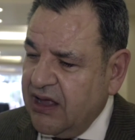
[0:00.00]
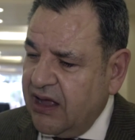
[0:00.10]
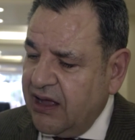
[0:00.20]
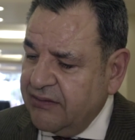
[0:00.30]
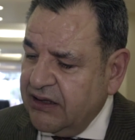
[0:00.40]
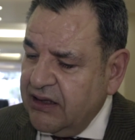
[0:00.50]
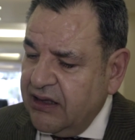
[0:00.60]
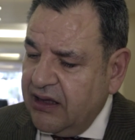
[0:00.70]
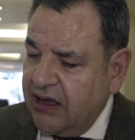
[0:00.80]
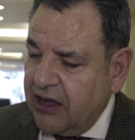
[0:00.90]
uh,
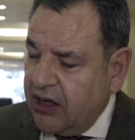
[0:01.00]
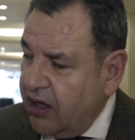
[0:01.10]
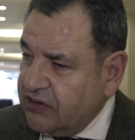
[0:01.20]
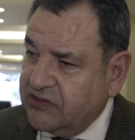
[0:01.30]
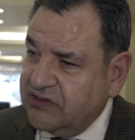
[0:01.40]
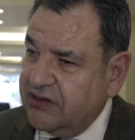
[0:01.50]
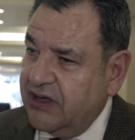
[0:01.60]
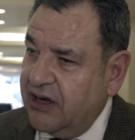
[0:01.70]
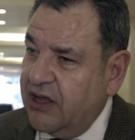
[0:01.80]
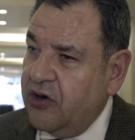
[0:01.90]
uh,
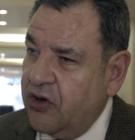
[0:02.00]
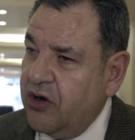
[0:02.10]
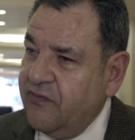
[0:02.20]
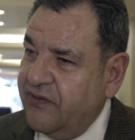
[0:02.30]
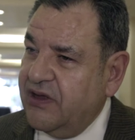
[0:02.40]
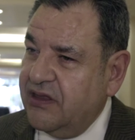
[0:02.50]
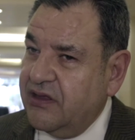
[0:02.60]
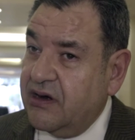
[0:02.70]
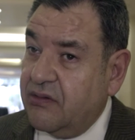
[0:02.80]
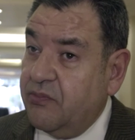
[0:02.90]
cuts a, a nerve
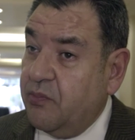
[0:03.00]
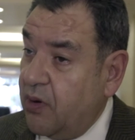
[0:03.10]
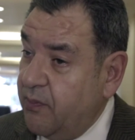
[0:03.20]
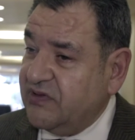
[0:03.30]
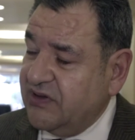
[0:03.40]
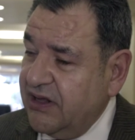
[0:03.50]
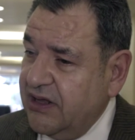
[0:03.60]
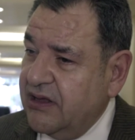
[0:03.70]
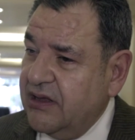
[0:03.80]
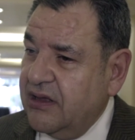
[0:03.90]
either purposely,